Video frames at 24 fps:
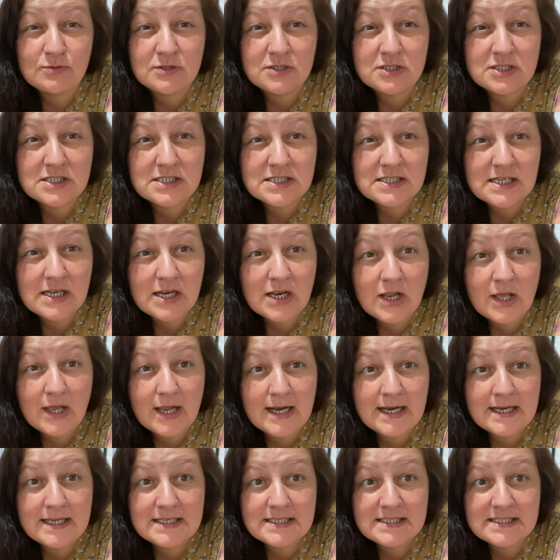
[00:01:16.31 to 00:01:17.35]

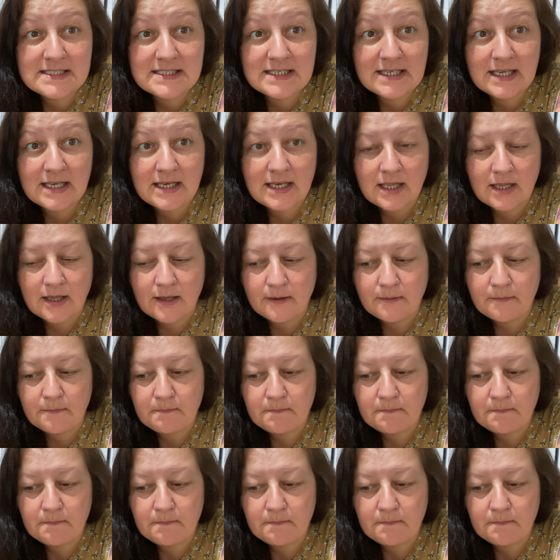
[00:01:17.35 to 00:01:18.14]
slightly skinnier.